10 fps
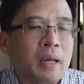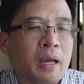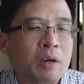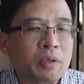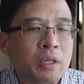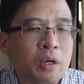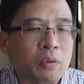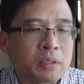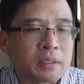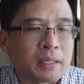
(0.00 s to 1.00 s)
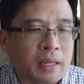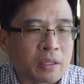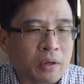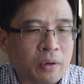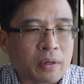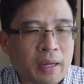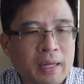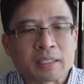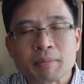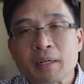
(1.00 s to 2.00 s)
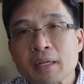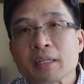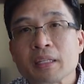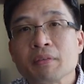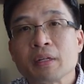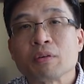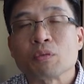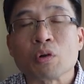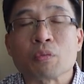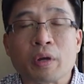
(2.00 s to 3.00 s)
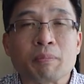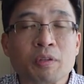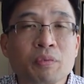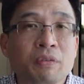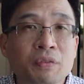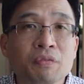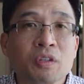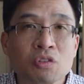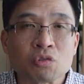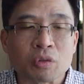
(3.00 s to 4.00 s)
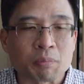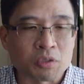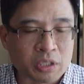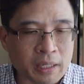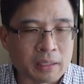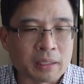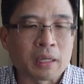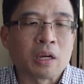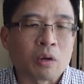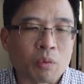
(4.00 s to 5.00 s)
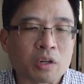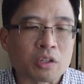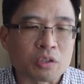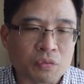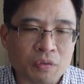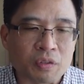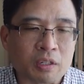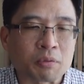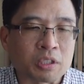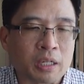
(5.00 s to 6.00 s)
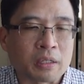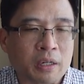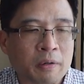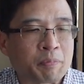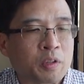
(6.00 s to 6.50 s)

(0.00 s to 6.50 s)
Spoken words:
And we know that they're estimating a dividend growth rate between 15 to 20%. We're going to use 15% here.